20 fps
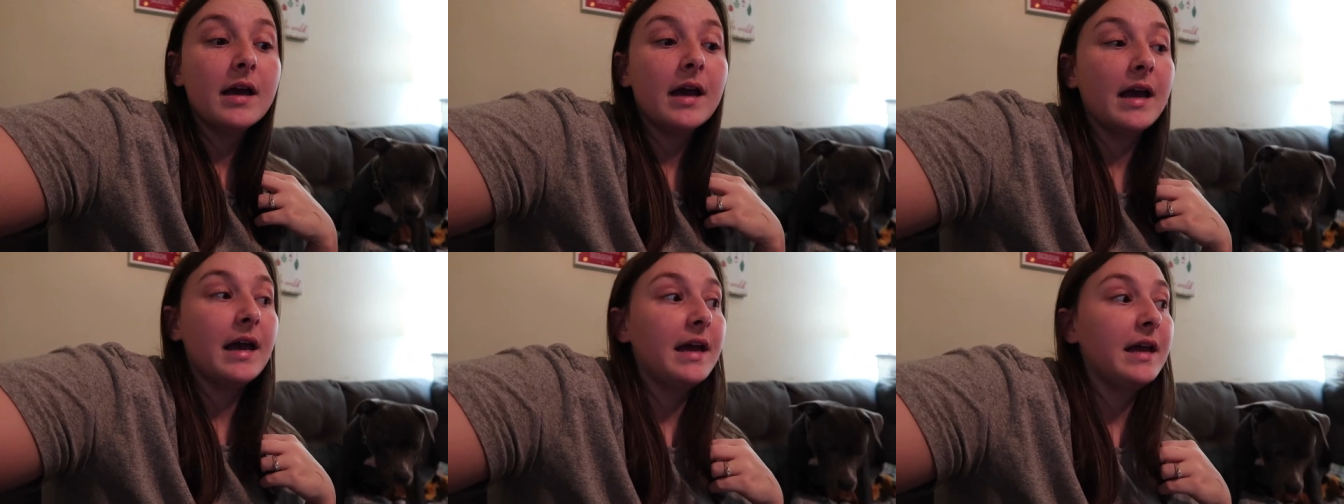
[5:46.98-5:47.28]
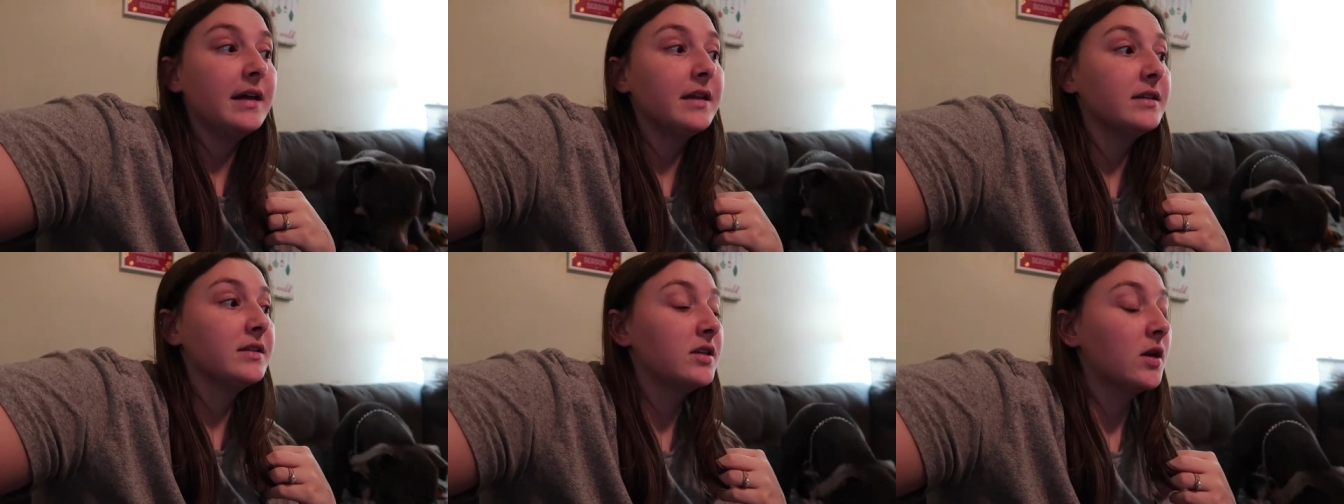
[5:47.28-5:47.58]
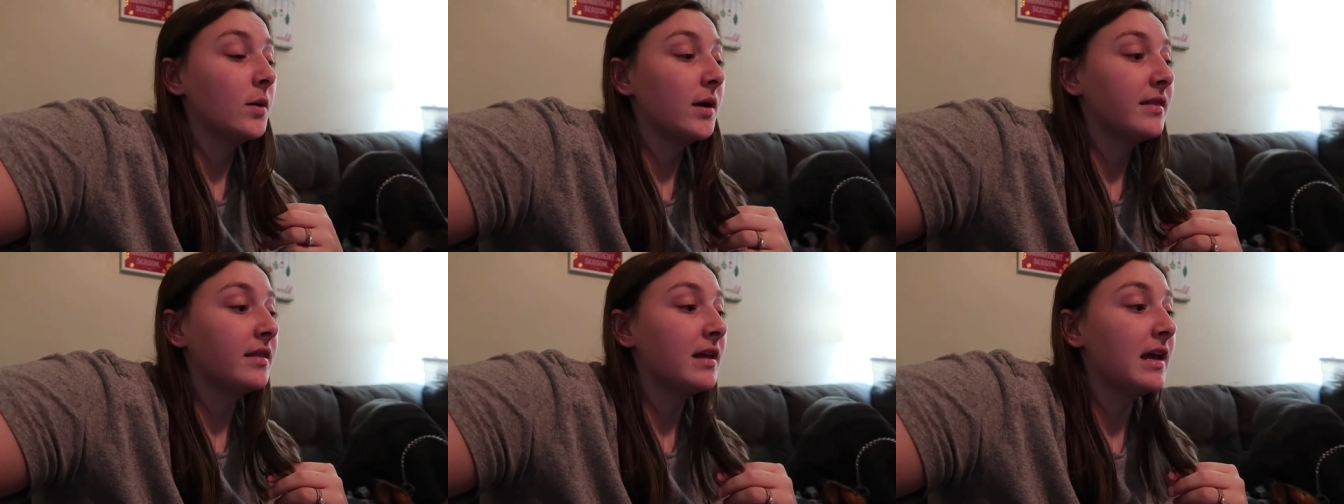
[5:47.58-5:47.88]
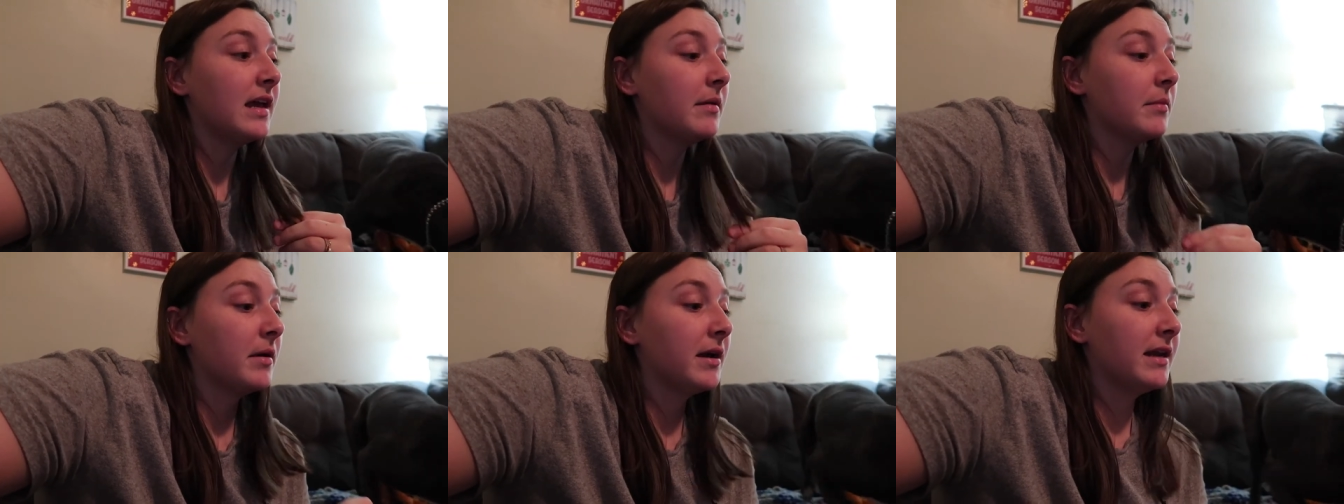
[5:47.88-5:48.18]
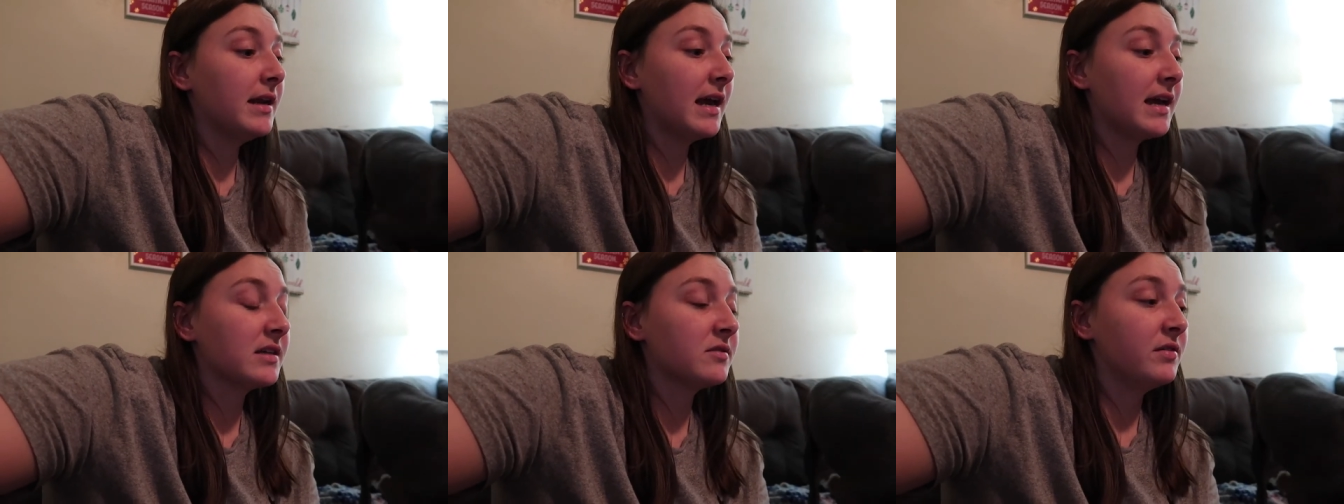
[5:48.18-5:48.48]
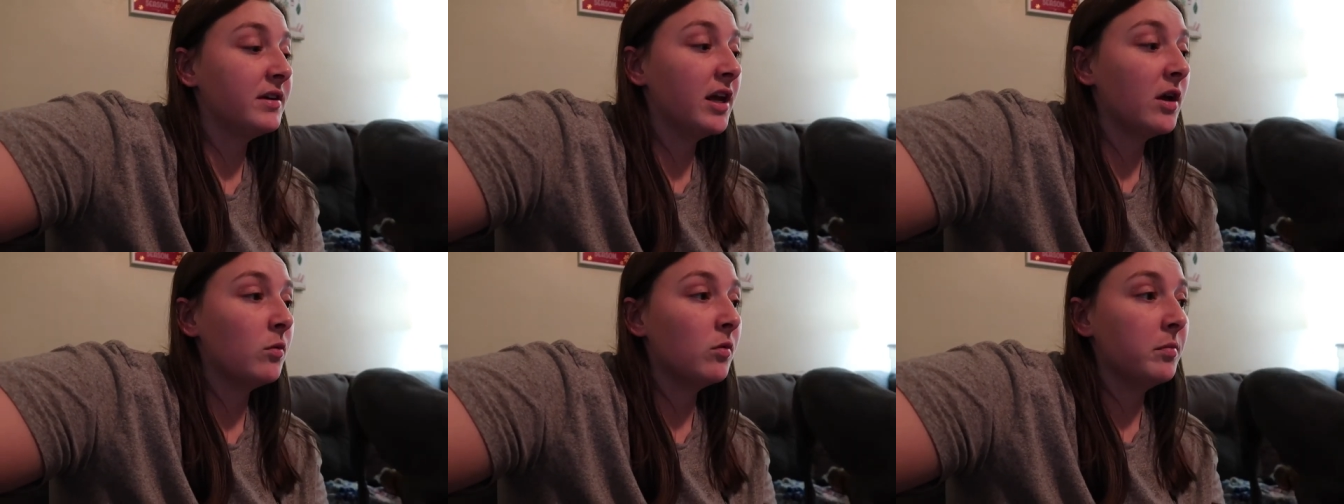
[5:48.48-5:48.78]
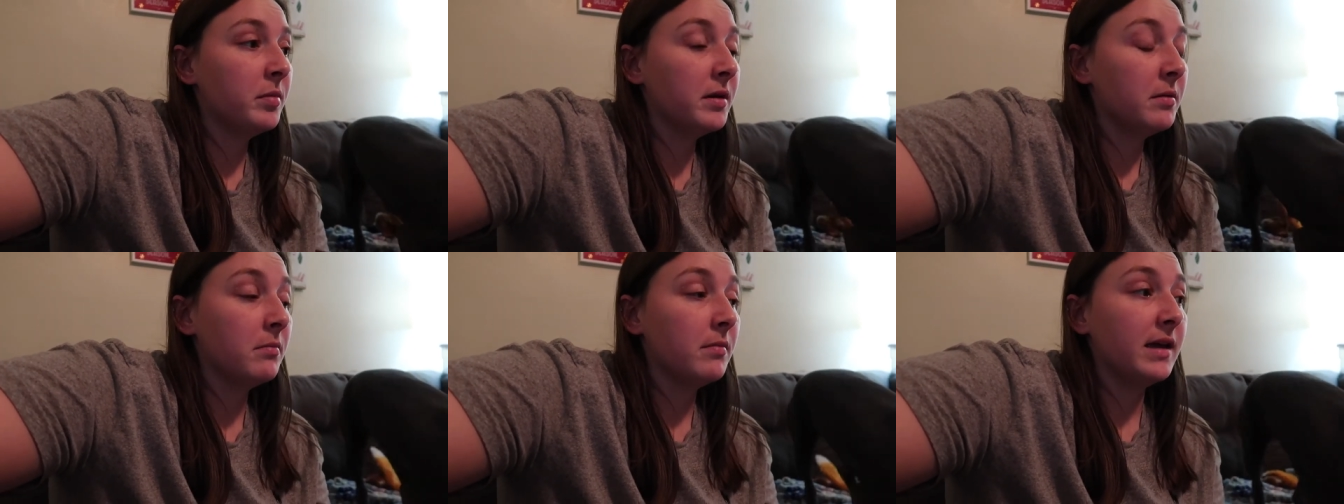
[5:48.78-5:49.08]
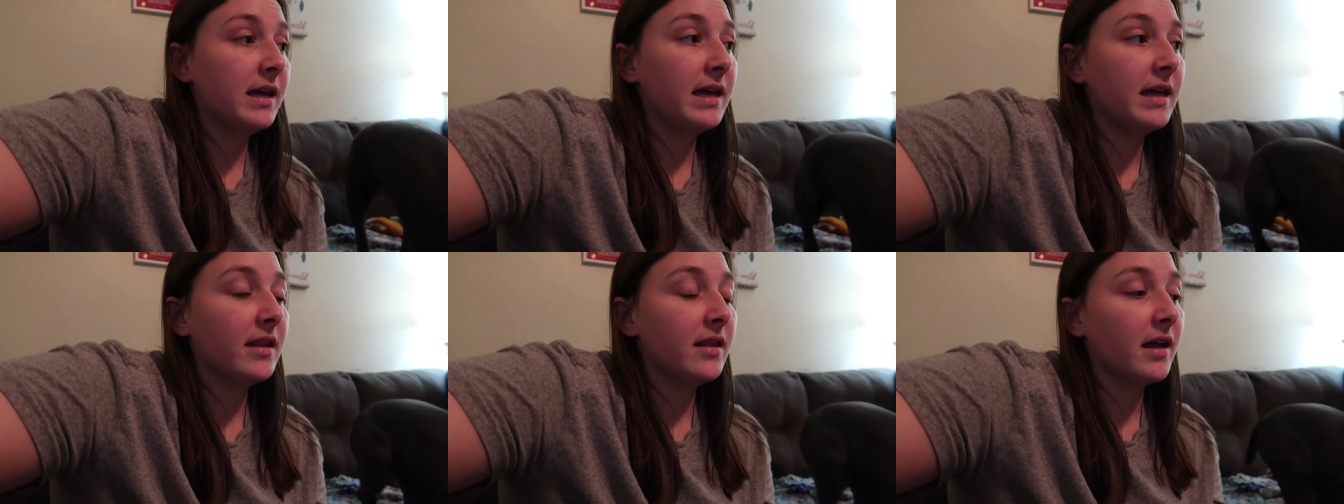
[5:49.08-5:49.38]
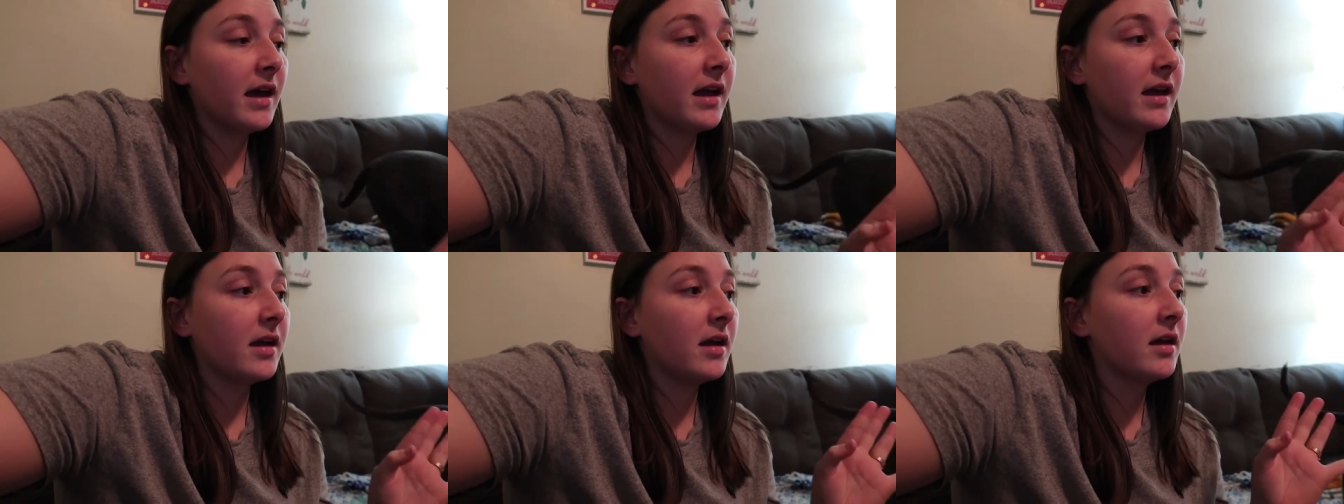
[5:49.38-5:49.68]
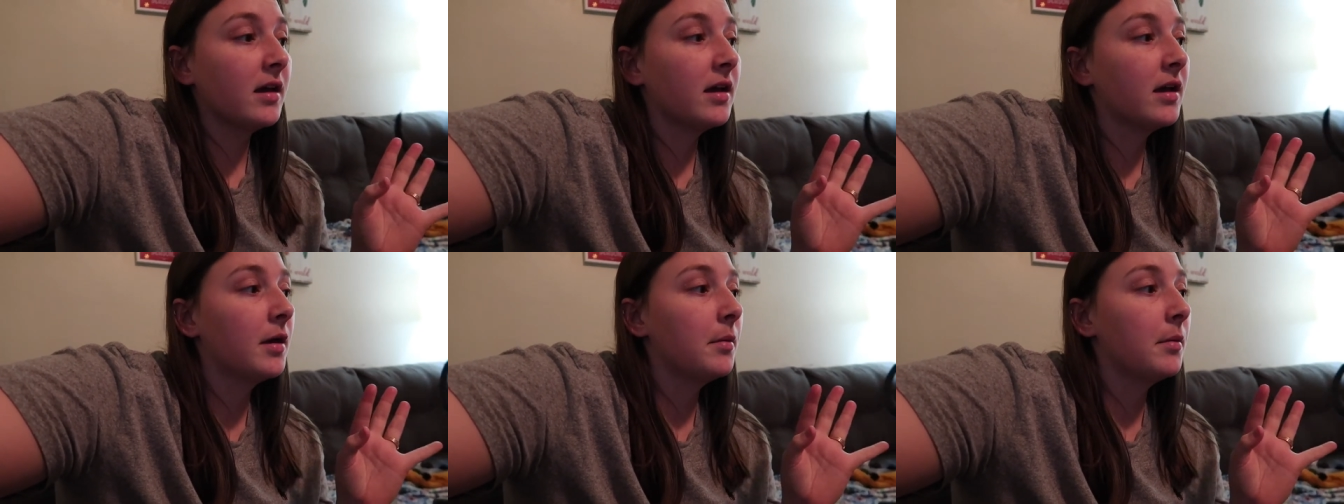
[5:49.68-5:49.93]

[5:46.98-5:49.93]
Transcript: And so I think my next video will be me like